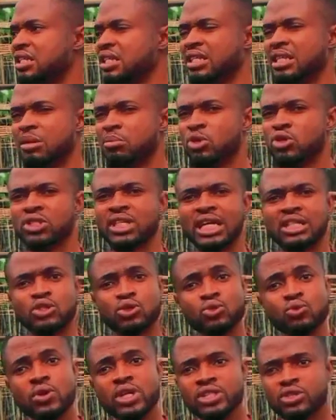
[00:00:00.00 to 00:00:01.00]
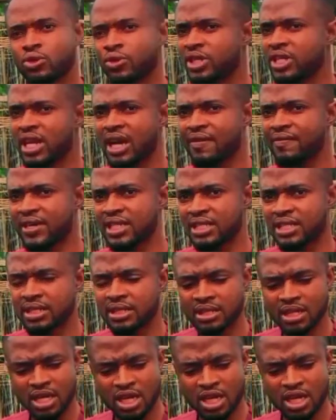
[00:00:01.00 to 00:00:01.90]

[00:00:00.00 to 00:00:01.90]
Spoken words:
in a month and 2 weeks. You're already harvesting,